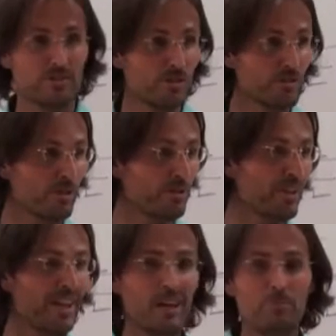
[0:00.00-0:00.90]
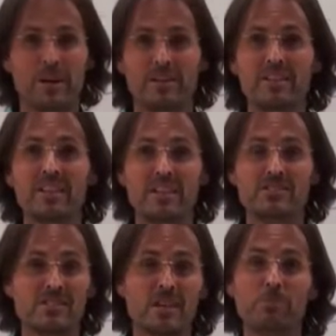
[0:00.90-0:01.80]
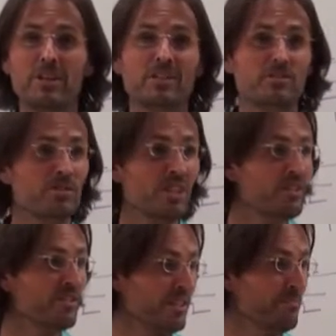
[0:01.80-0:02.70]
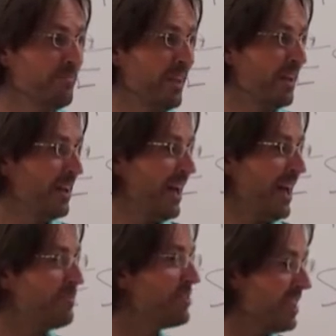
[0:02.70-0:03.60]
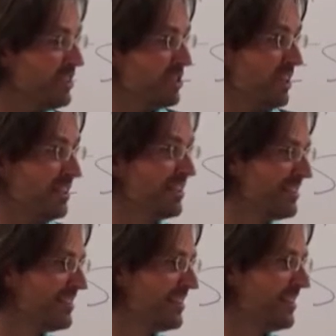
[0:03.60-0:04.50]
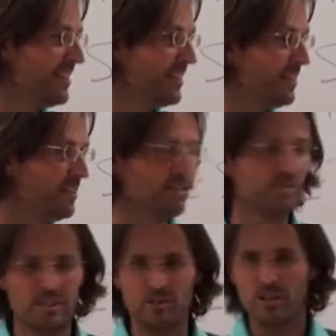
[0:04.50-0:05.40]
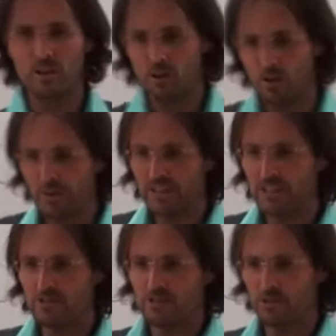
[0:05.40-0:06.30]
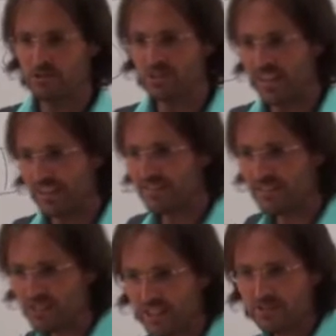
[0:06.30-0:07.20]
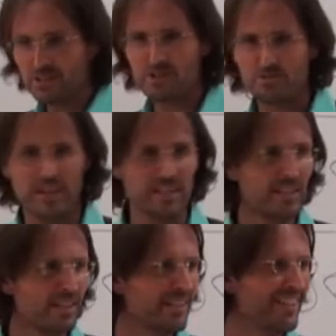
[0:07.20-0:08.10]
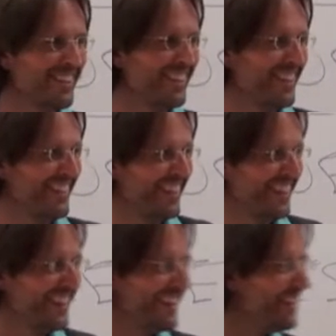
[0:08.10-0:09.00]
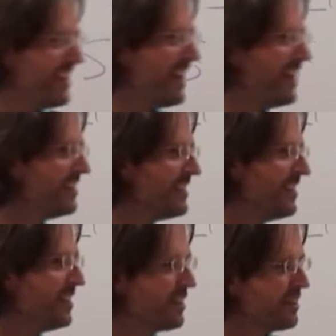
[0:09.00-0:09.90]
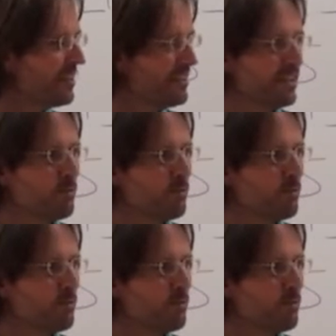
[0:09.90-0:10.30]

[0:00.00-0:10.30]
to truth but need somebody to teach them have a teacher. You see, all we need to do is get the teachers ready, and the